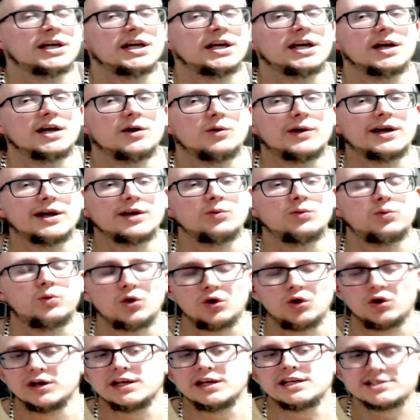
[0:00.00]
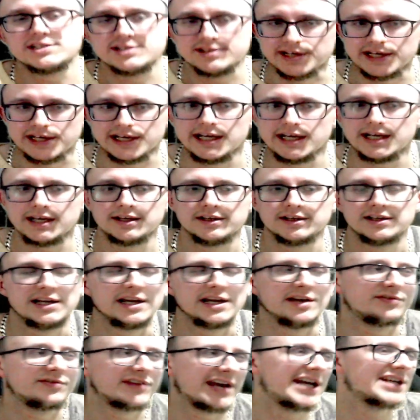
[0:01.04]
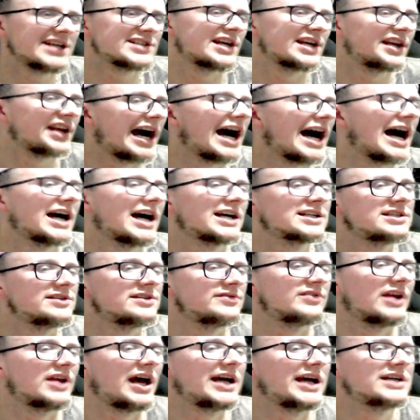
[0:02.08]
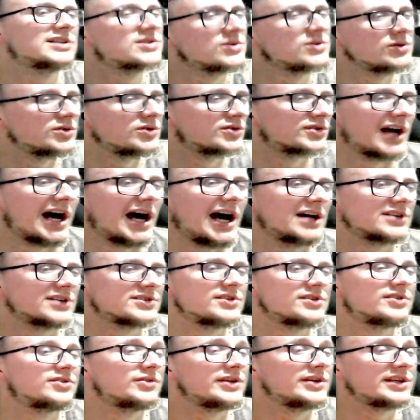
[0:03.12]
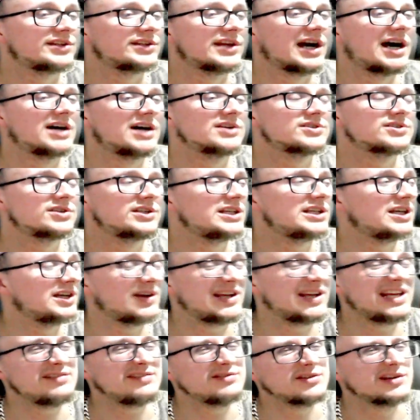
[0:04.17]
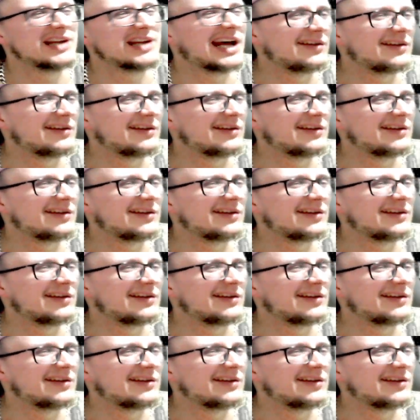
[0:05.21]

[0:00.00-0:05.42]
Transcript: when war is there, if there's an active like 2,000, 3,000, even like